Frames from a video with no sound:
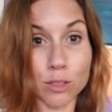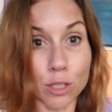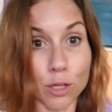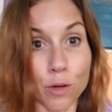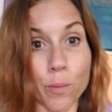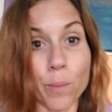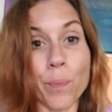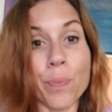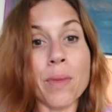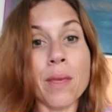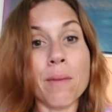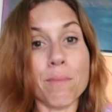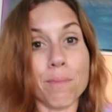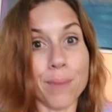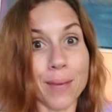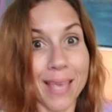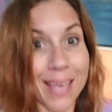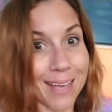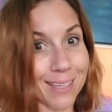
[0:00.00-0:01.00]
So
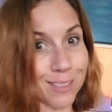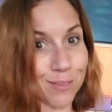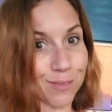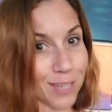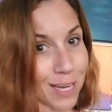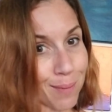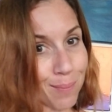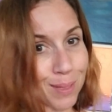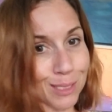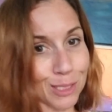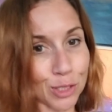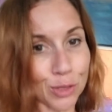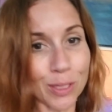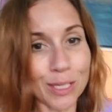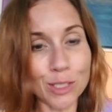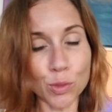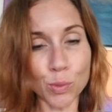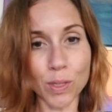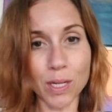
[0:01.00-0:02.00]
because of time constraints,